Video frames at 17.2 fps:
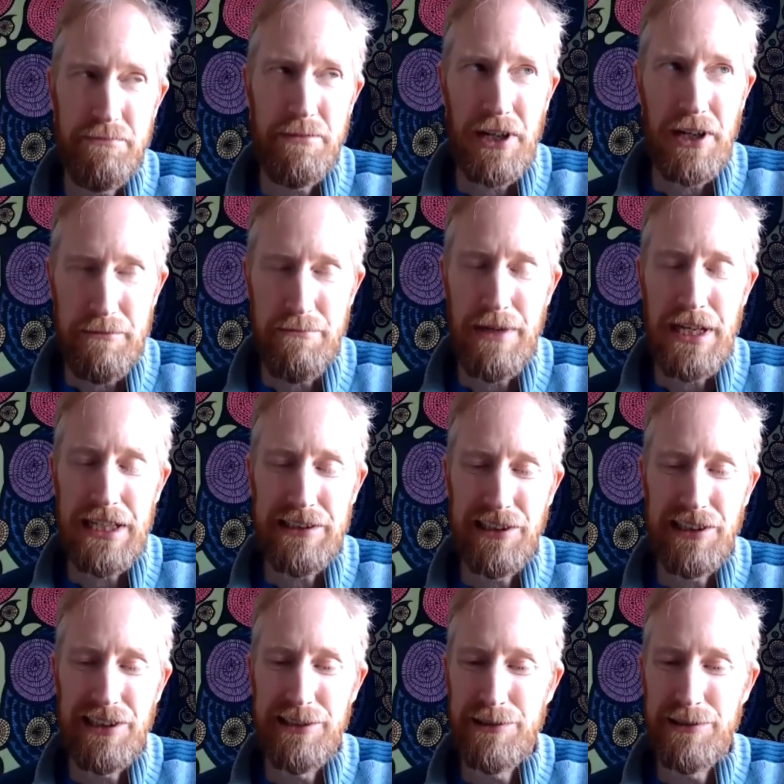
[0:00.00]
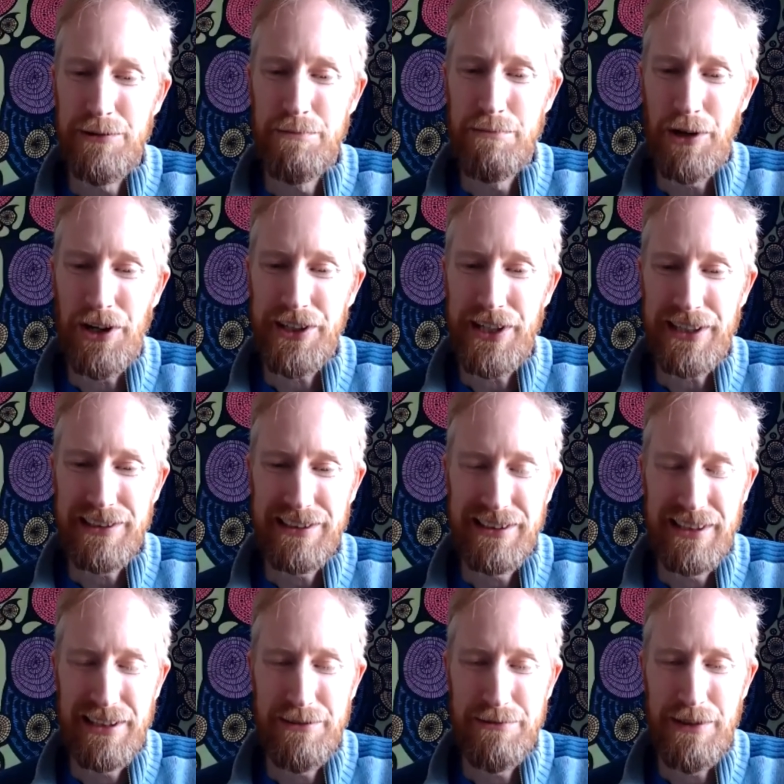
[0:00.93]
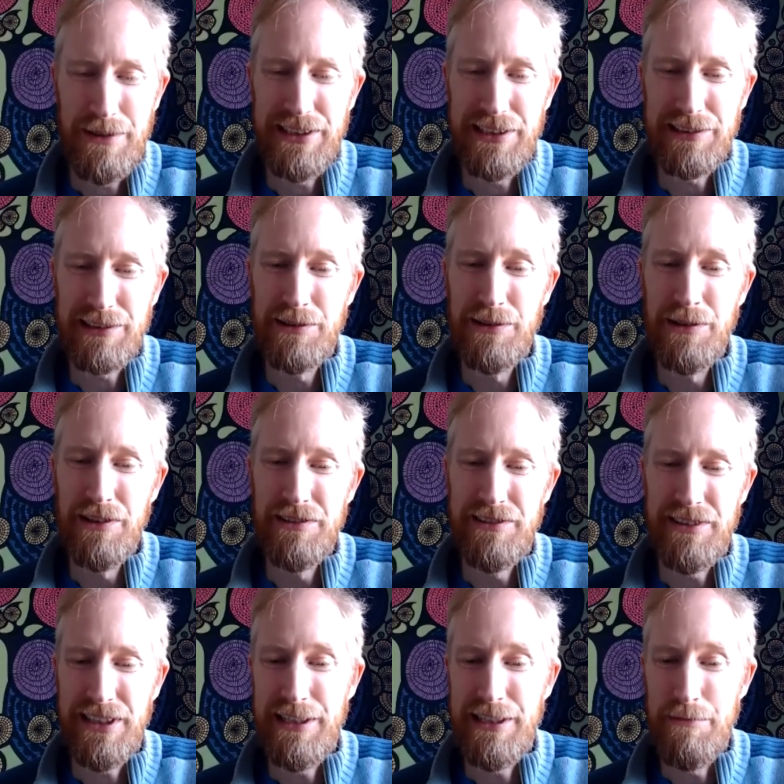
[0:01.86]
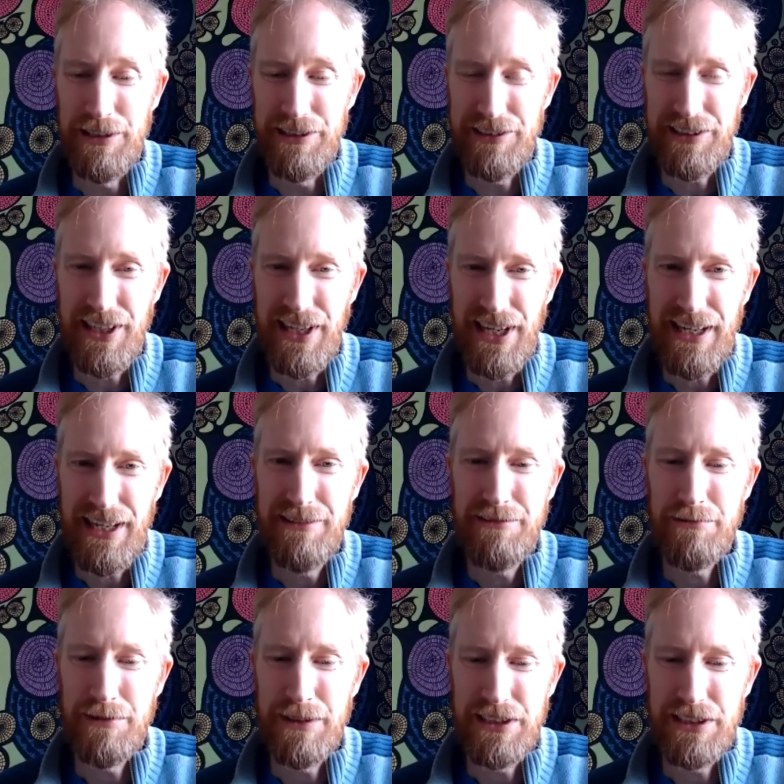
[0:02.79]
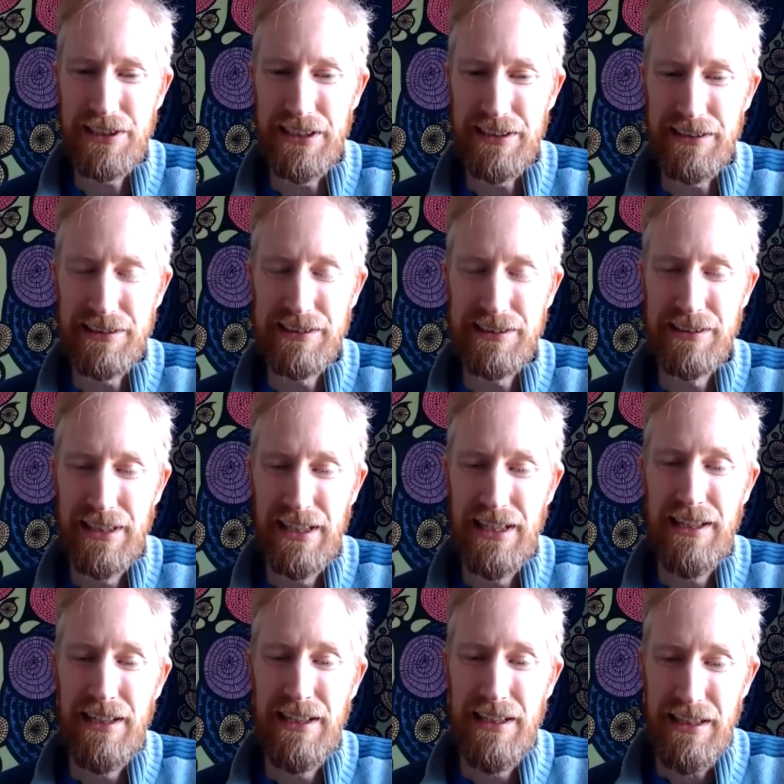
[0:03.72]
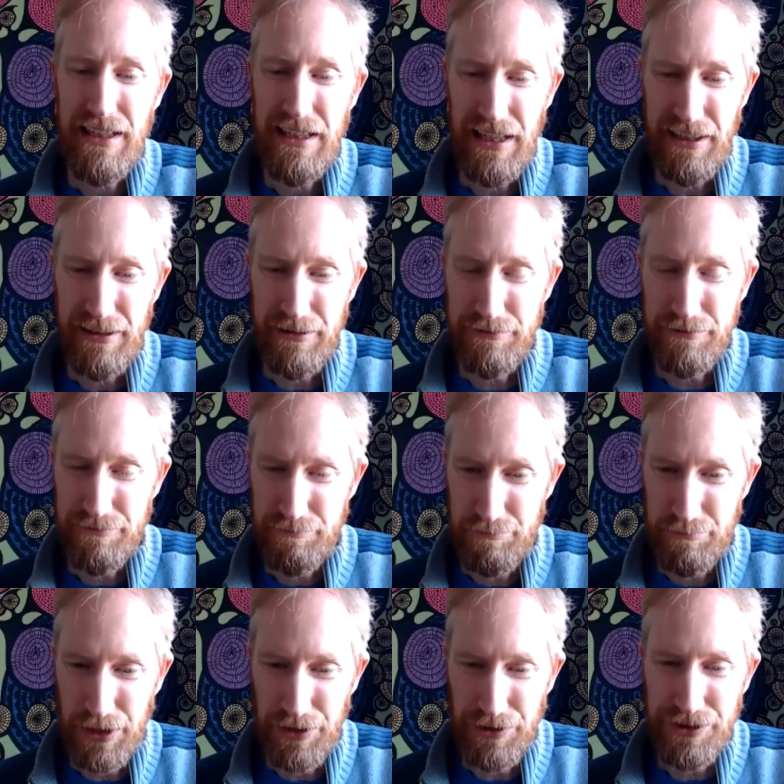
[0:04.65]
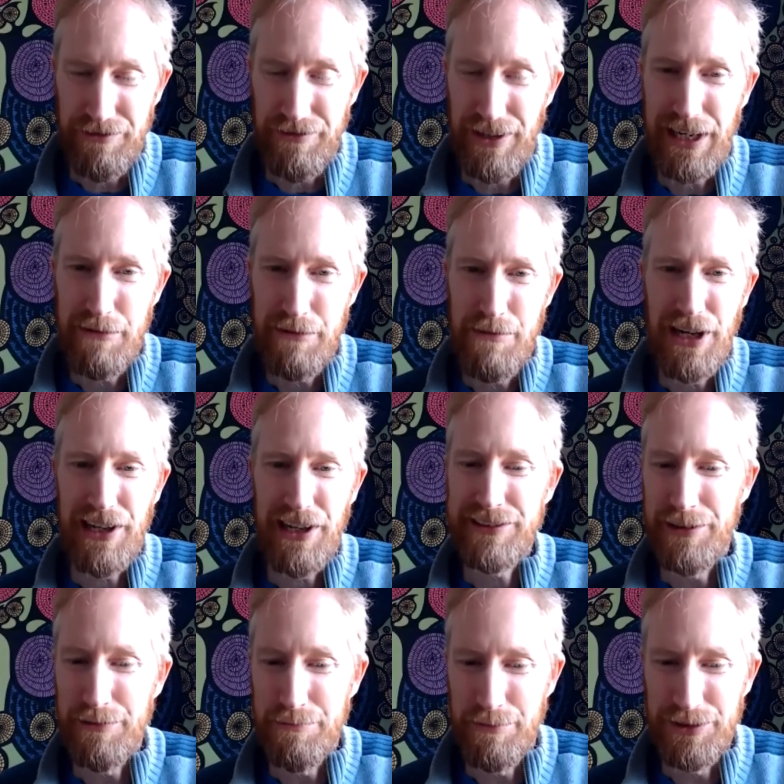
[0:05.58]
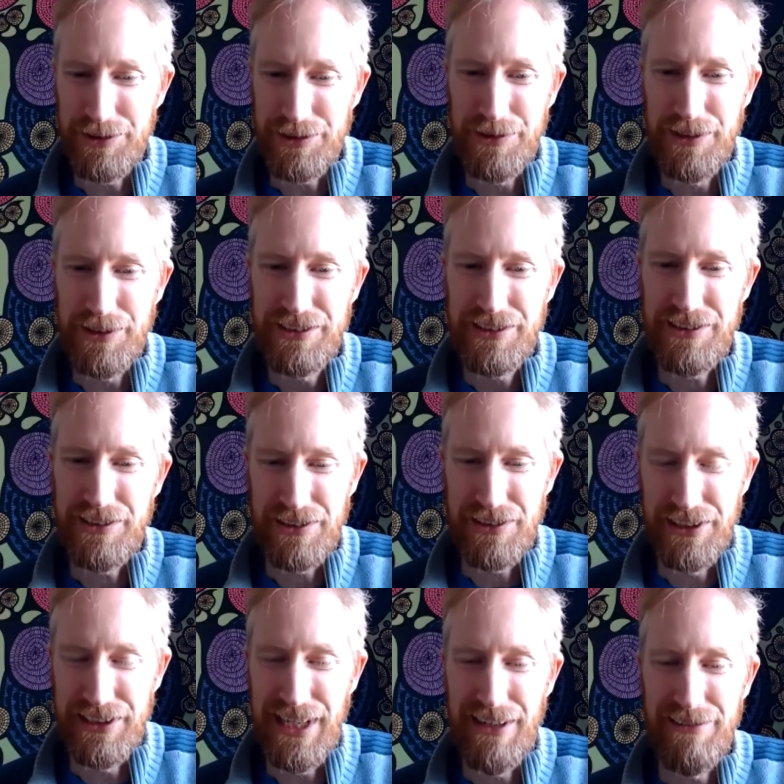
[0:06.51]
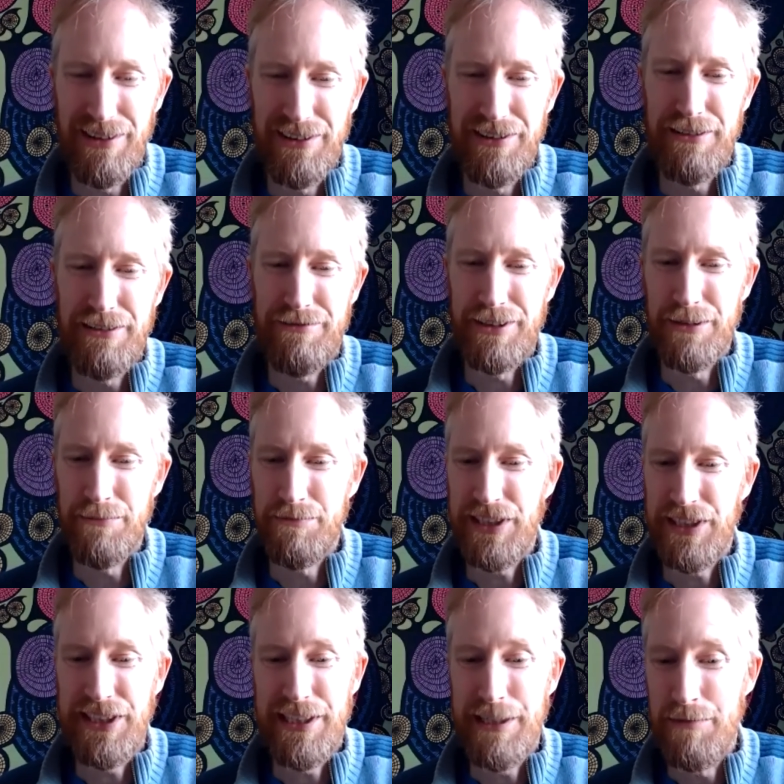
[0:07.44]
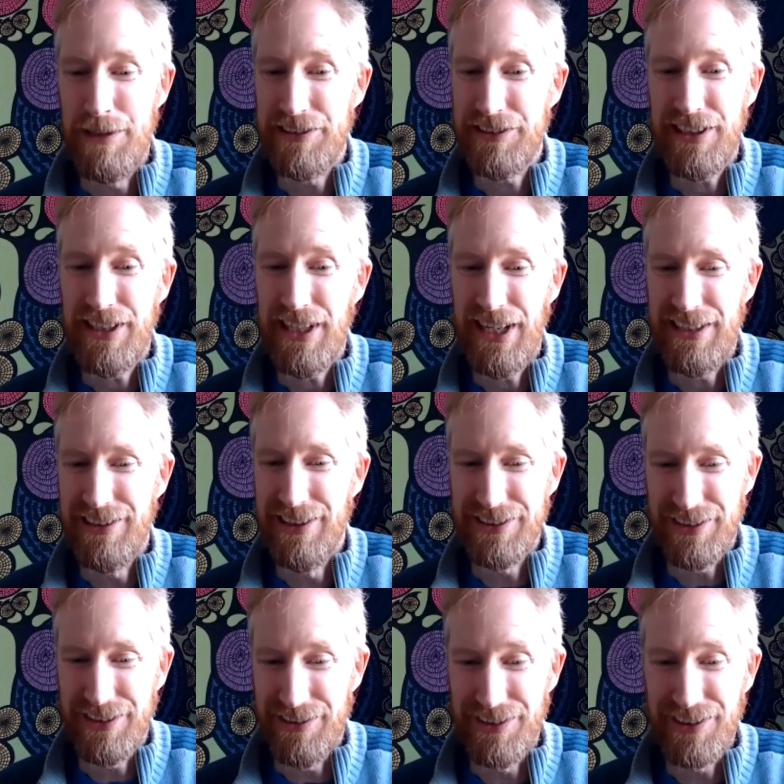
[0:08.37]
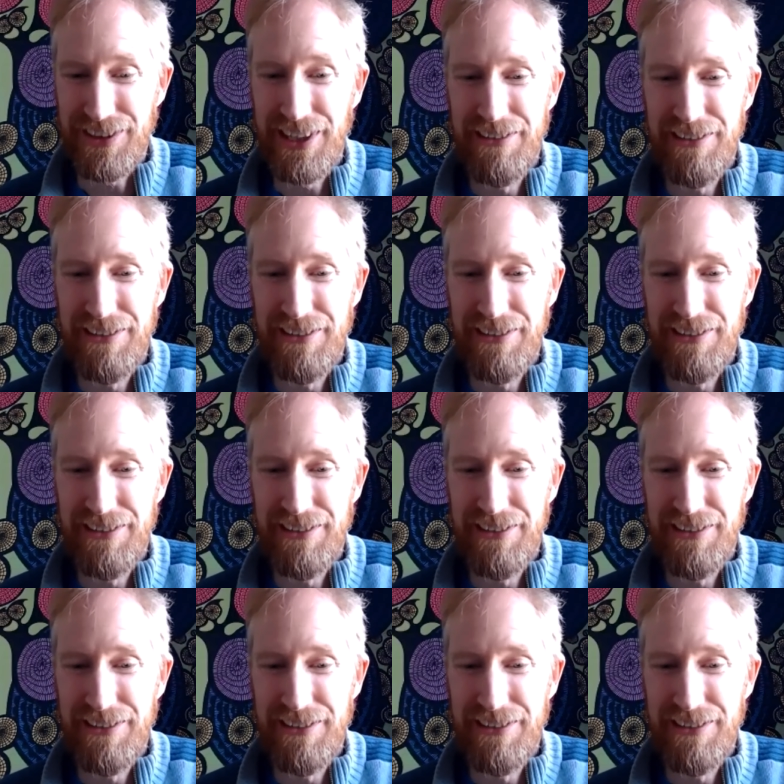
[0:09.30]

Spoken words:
basically two products. One is called EJBCA, which is both available as open source. You can download it from egbca.org.